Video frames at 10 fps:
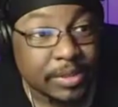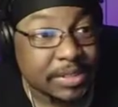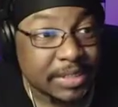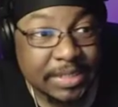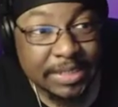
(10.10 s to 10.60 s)

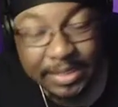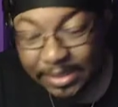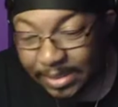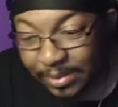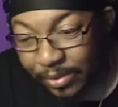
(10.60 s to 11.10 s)
again,
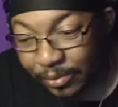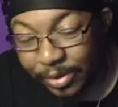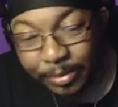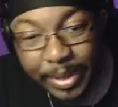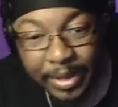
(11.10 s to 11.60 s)
we're
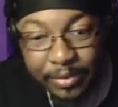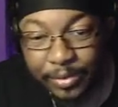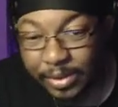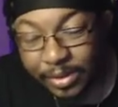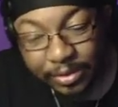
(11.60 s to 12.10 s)
back with
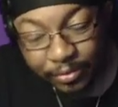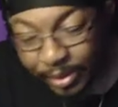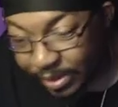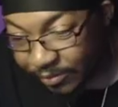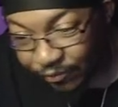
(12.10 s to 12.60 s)
another
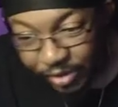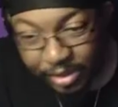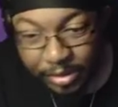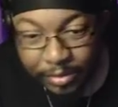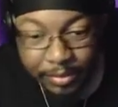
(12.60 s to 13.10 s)
reaction video.